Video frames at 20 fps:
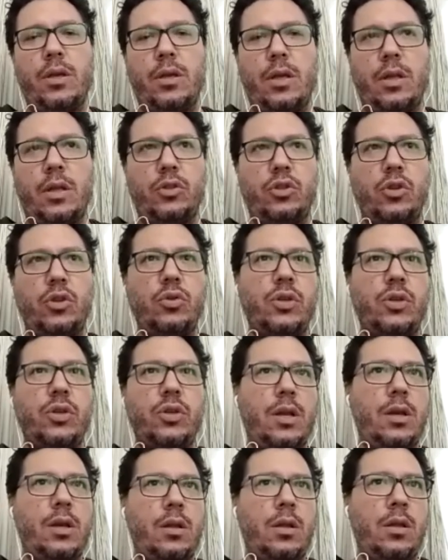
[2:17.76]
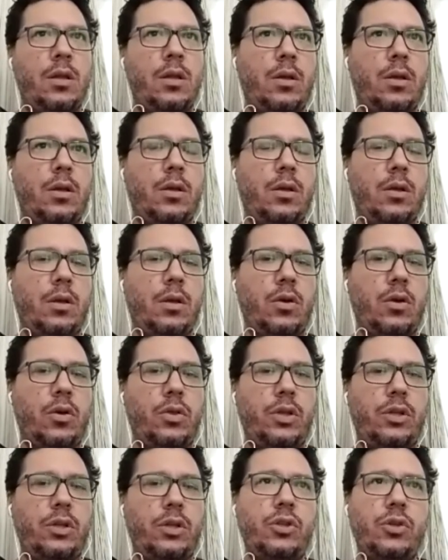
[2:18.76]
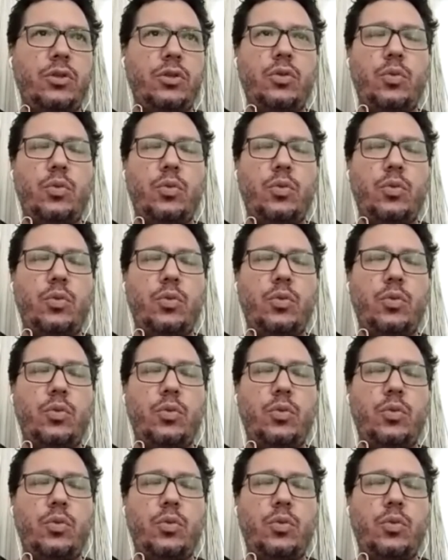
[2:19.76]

and social conditions